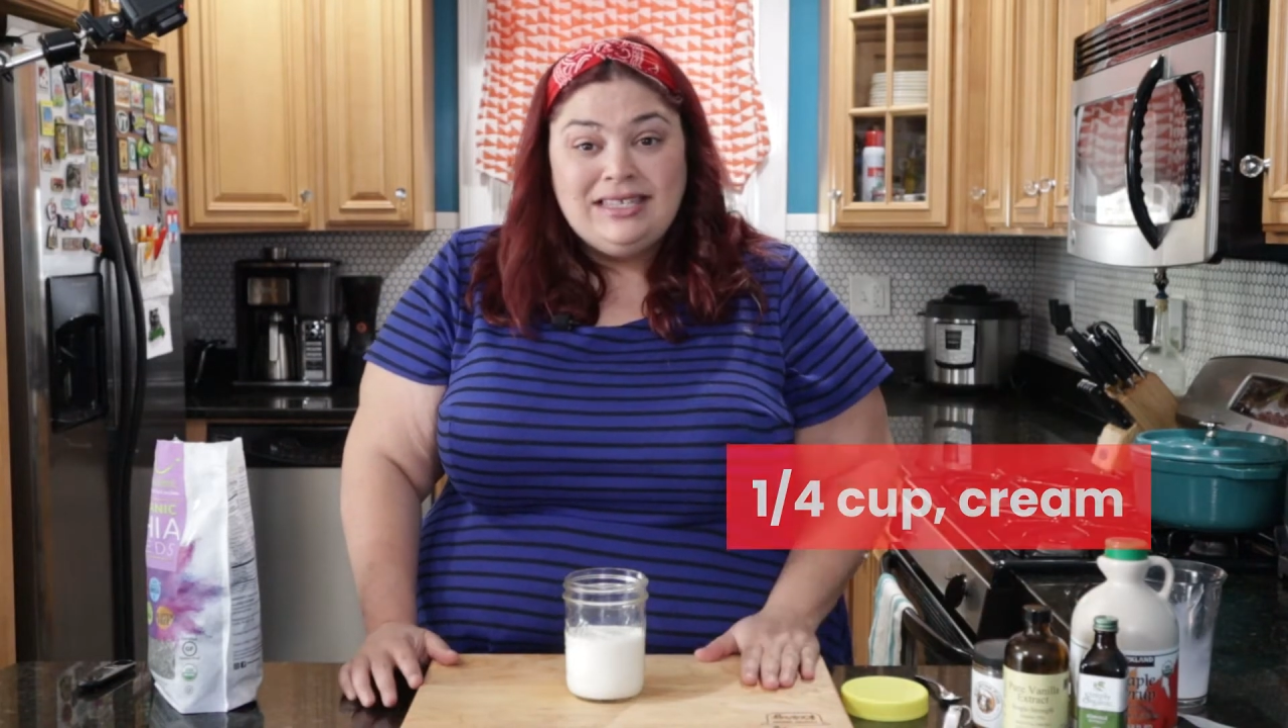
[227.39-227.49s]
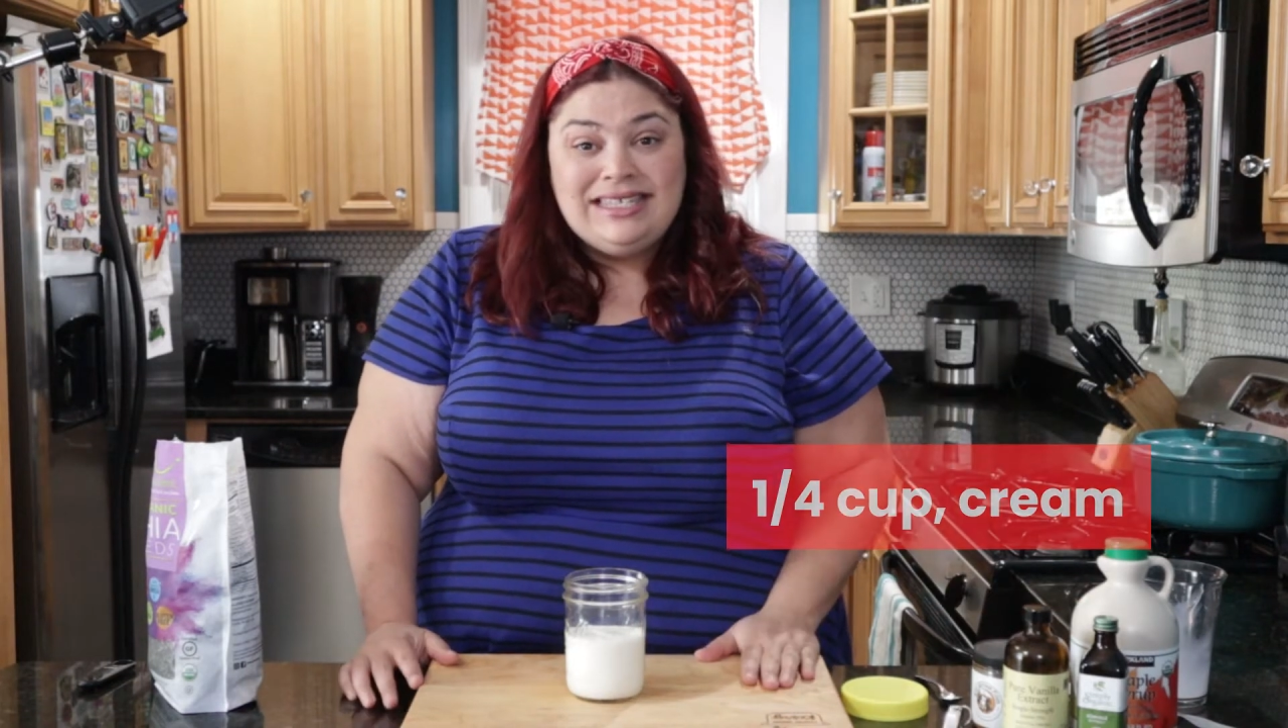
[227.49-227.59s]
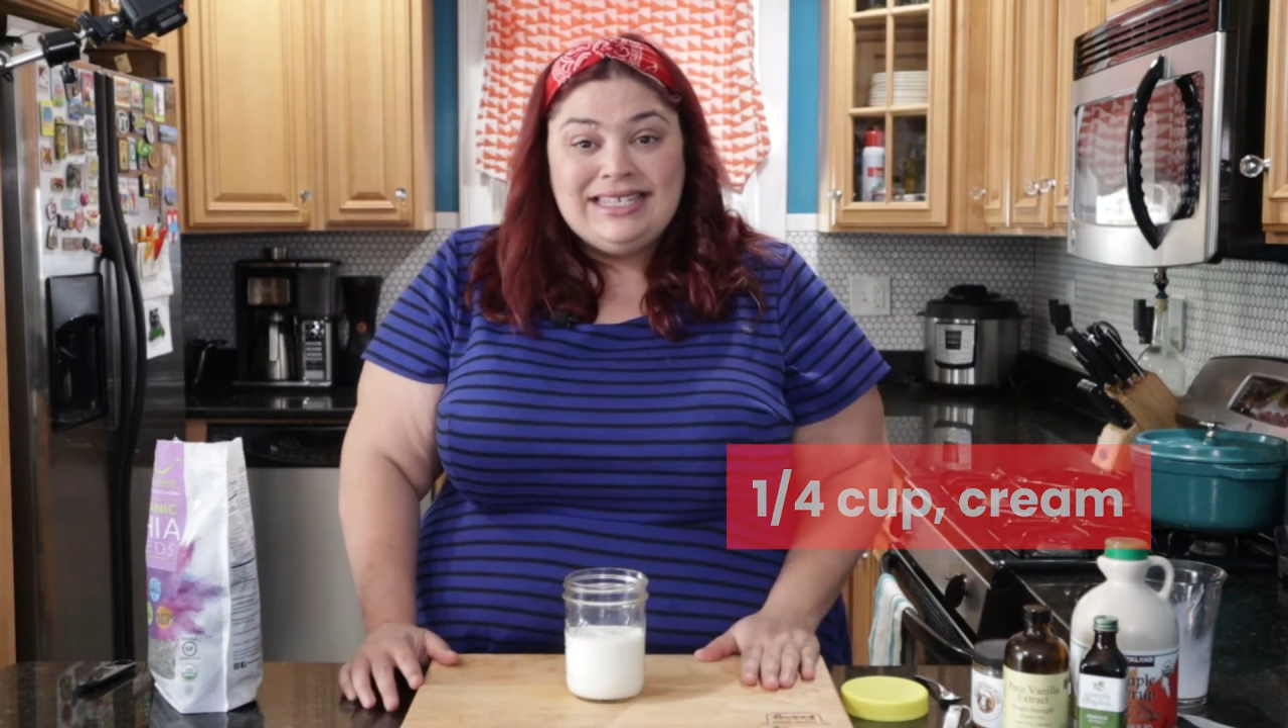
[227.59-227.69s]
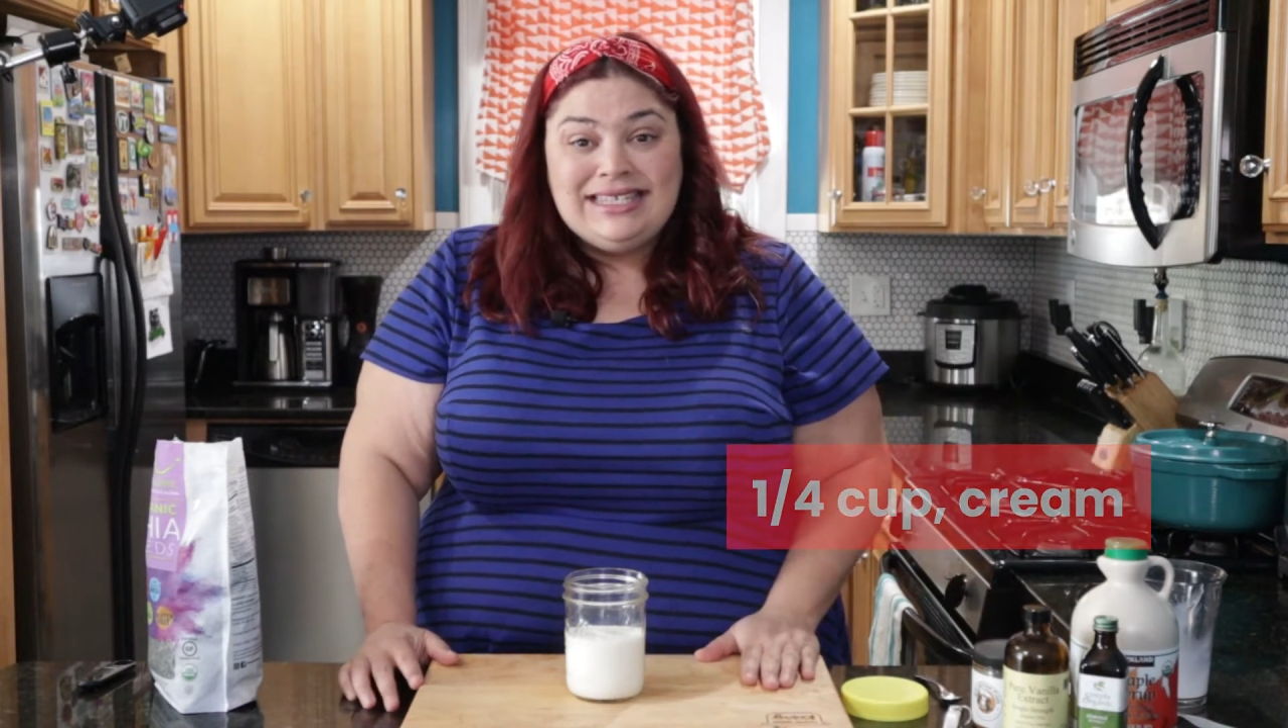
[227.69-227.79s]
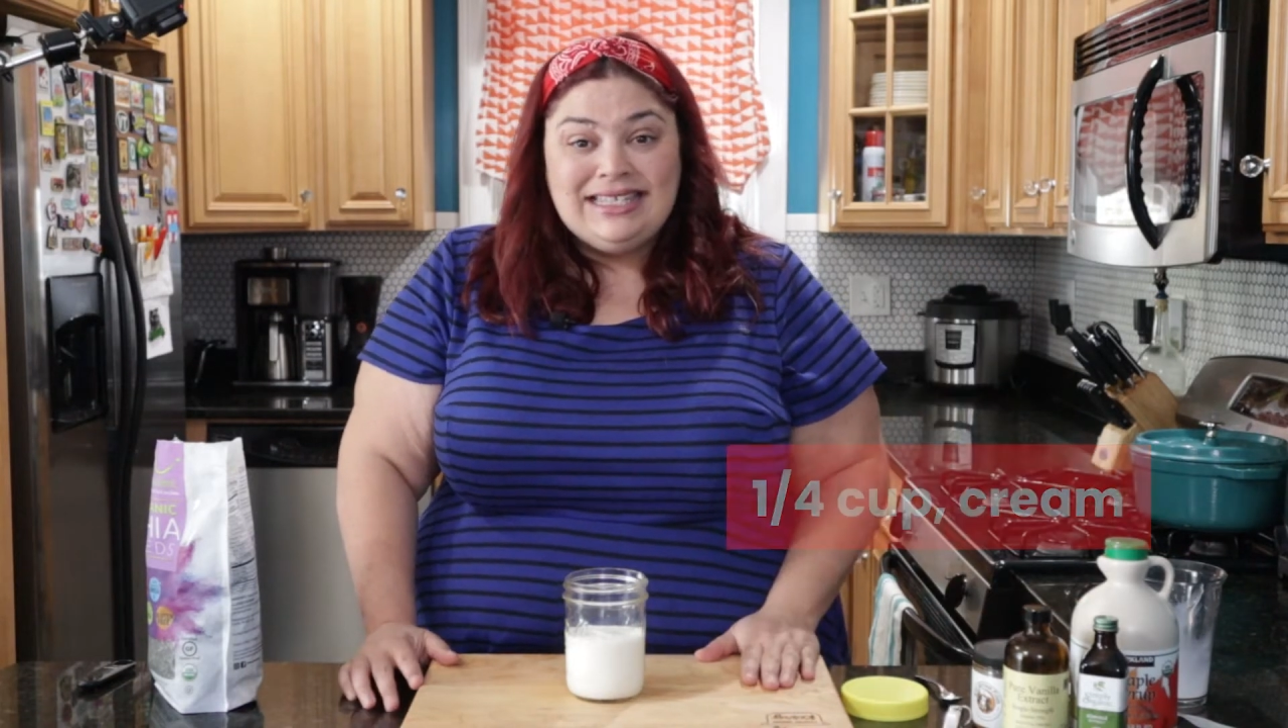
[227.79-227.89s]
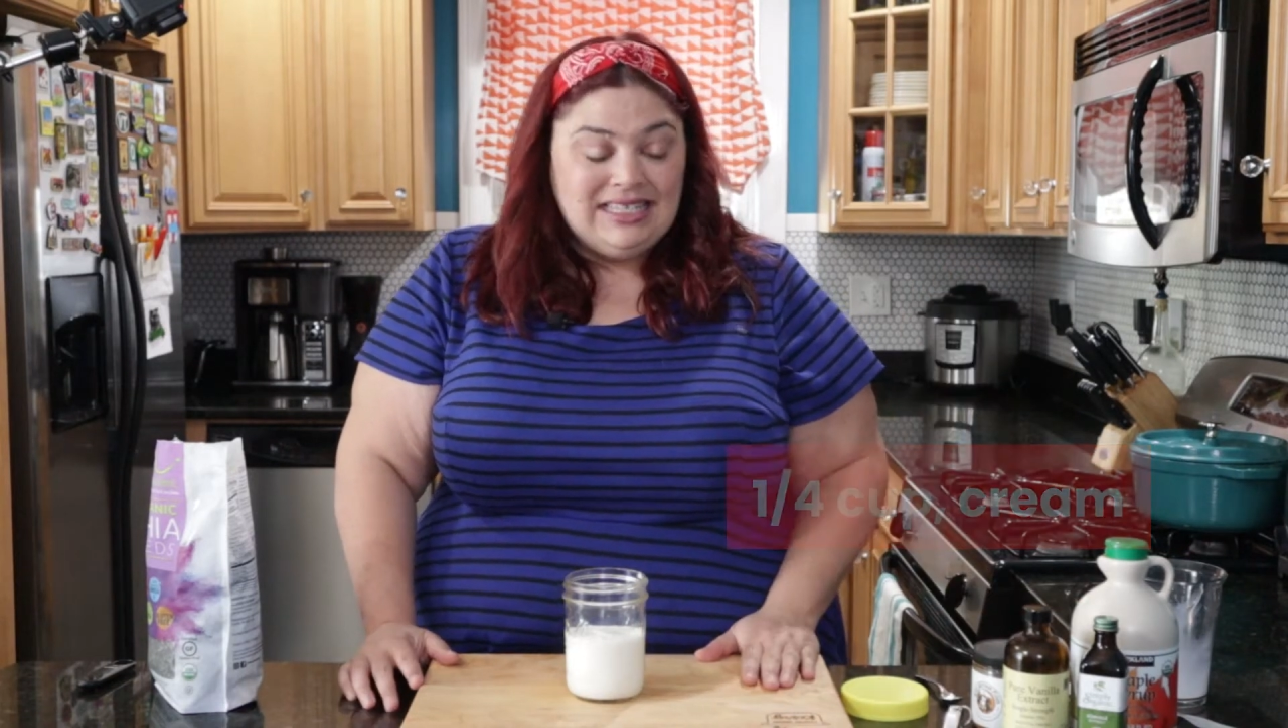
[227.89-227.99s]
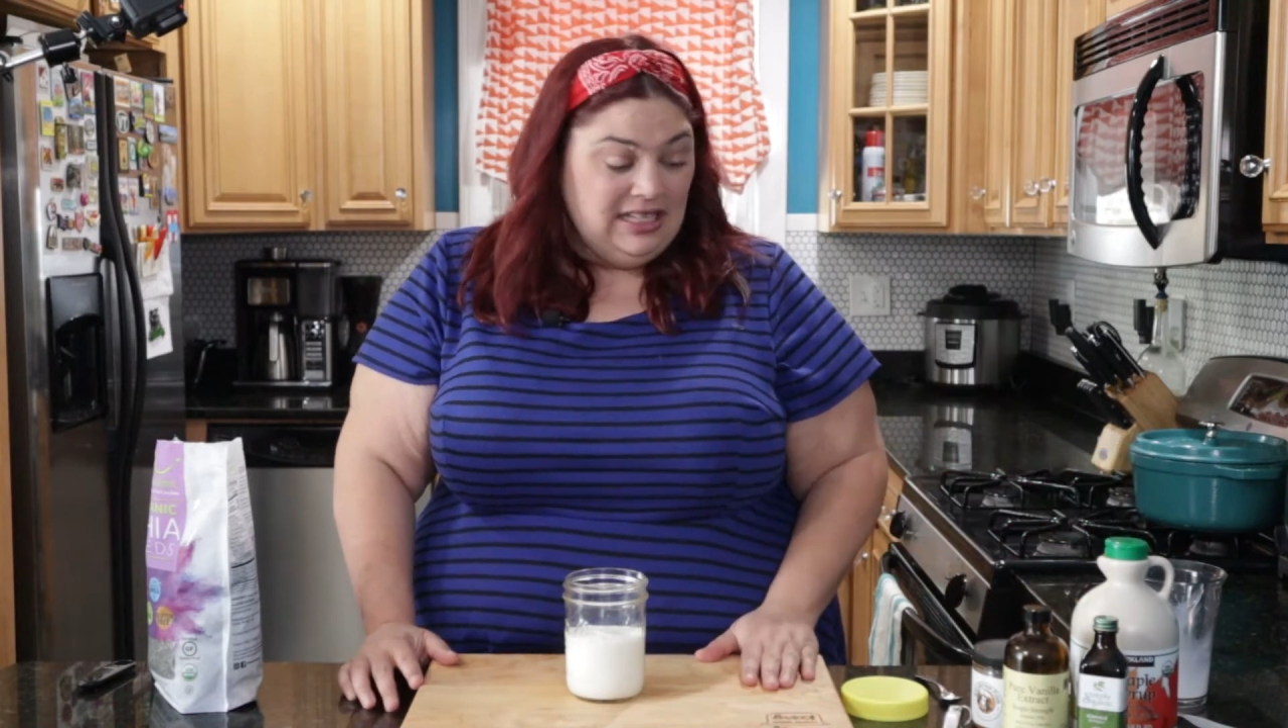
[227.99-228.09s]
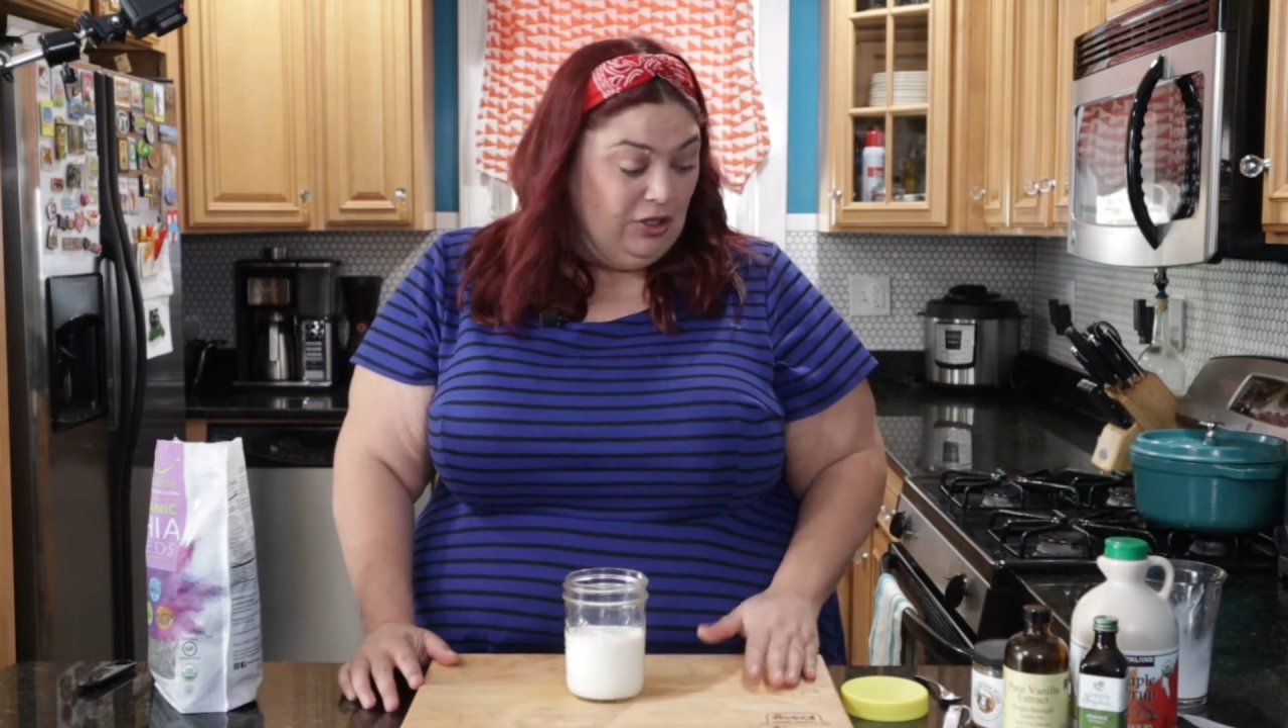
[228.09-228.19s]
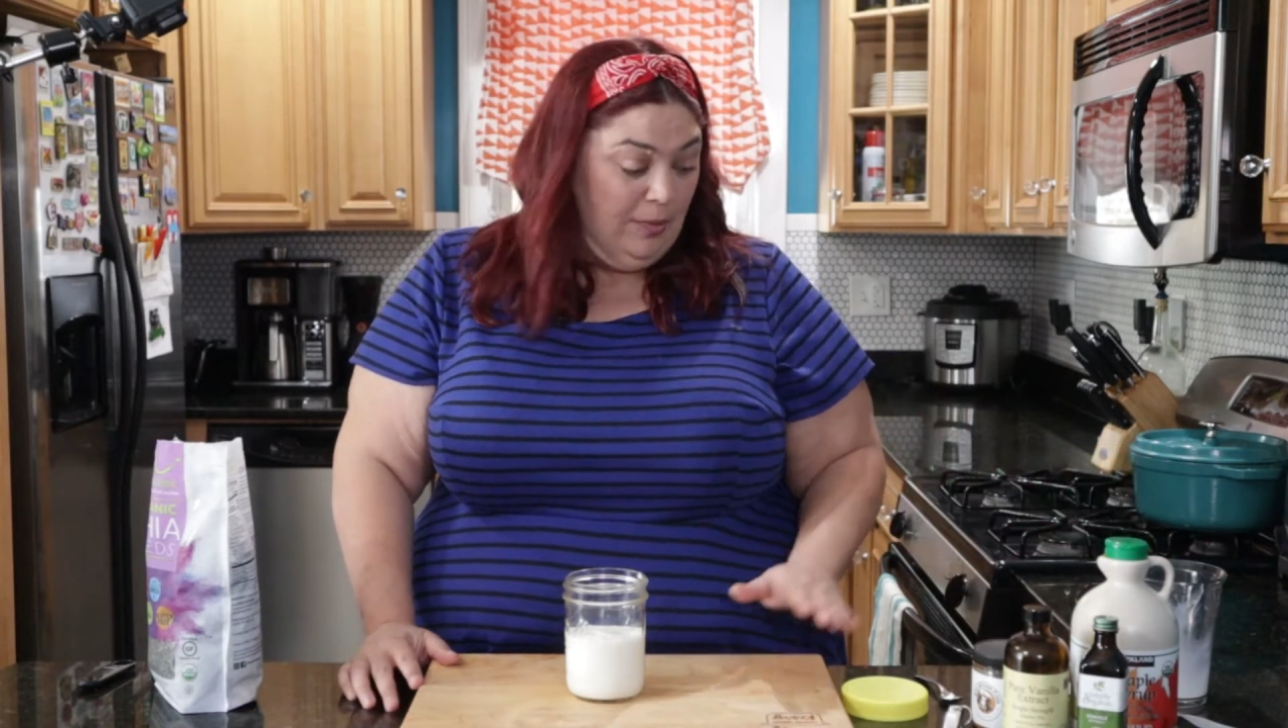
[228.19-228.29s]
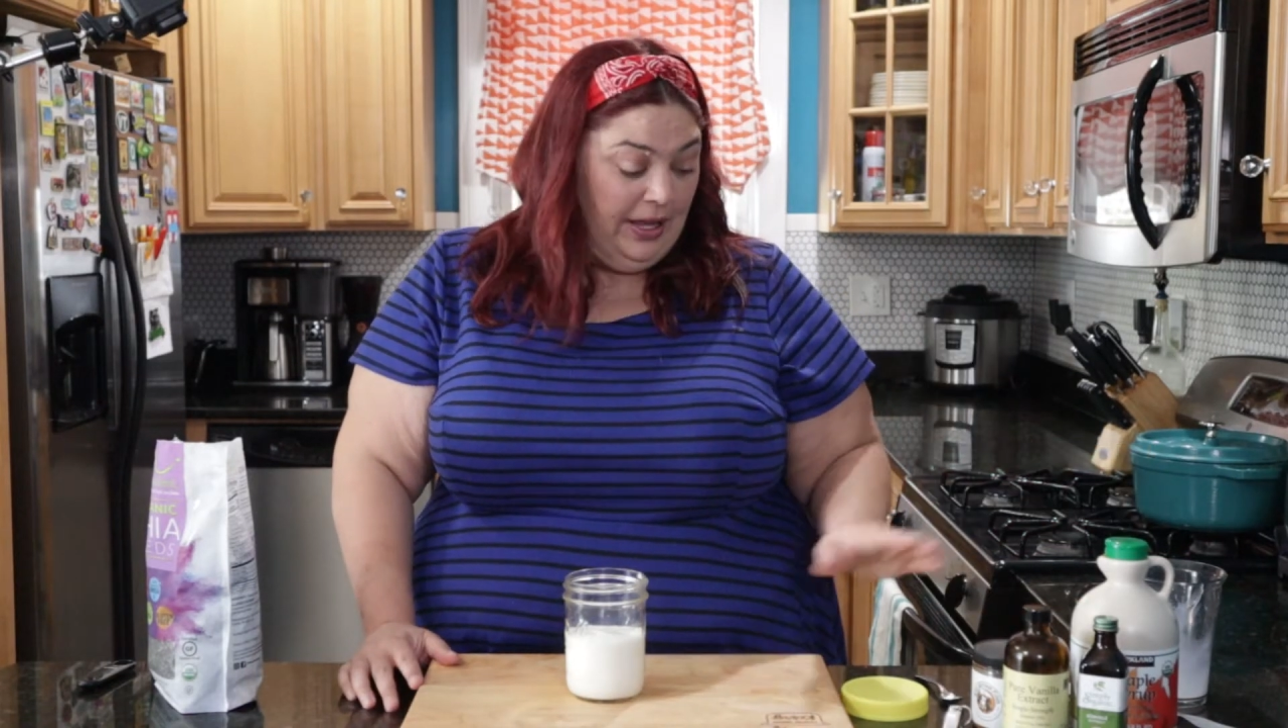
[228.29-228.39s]
season this
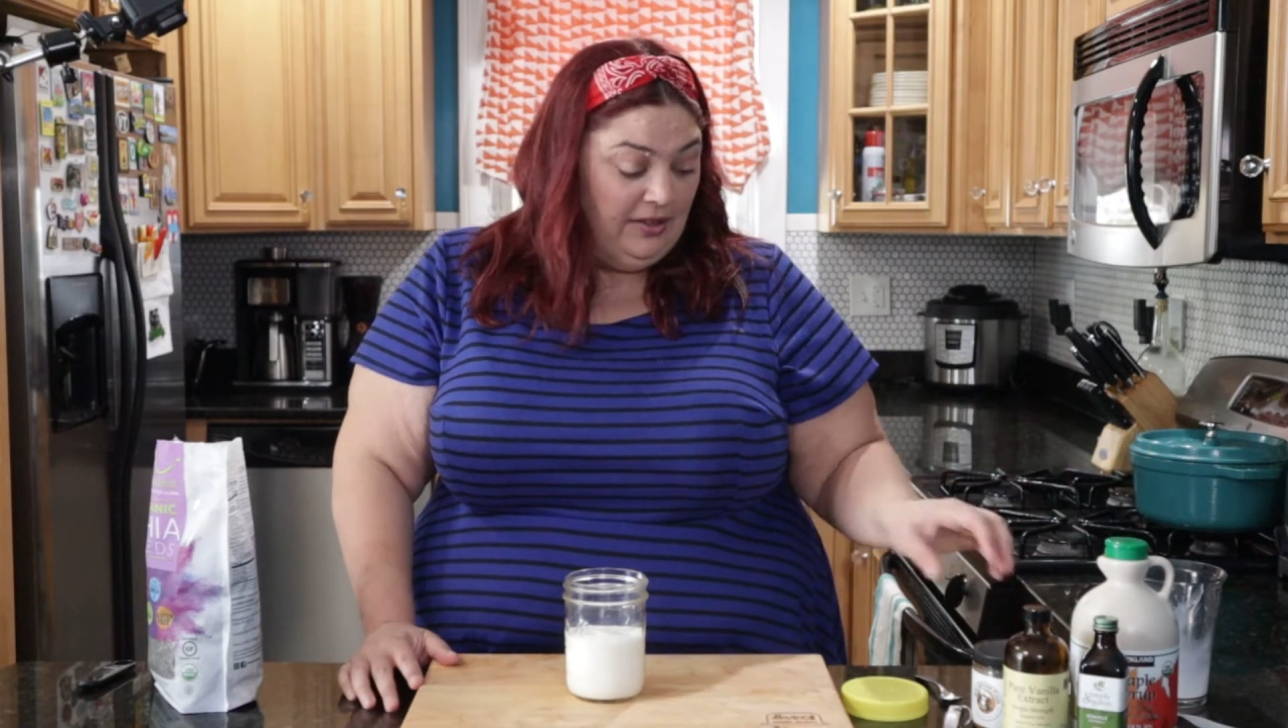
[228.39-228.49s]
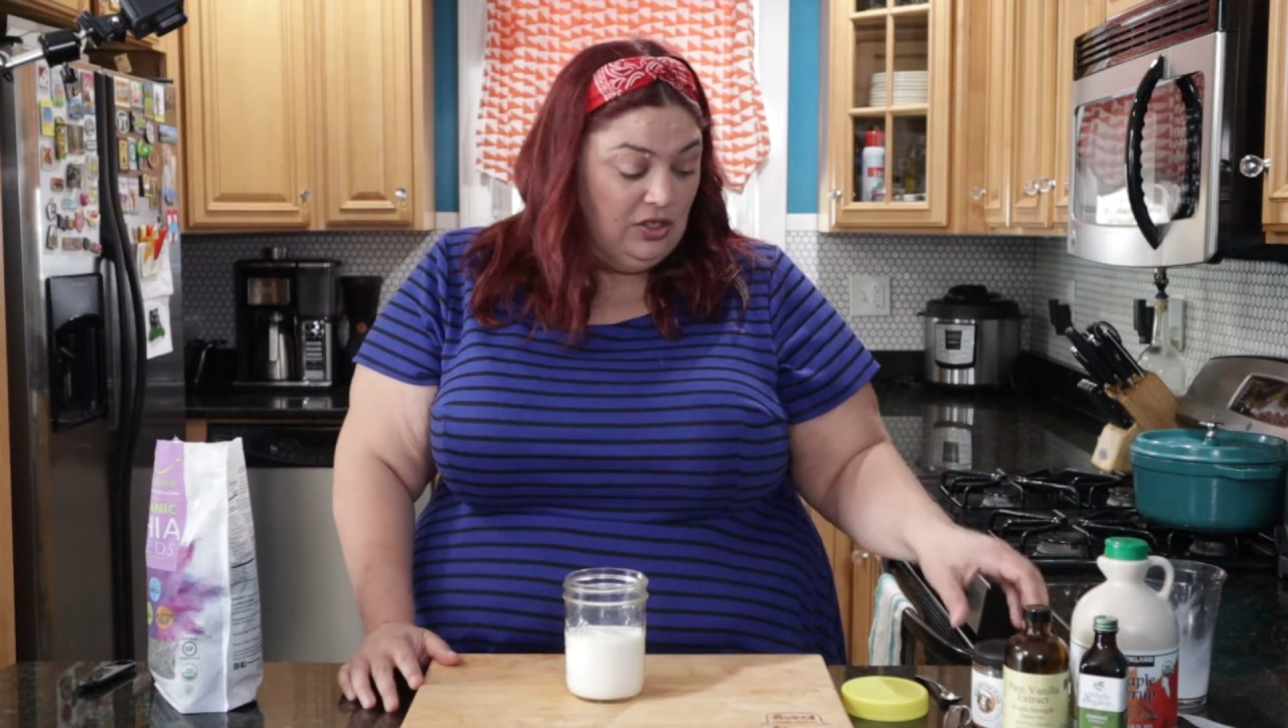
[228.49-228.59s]
a little bit.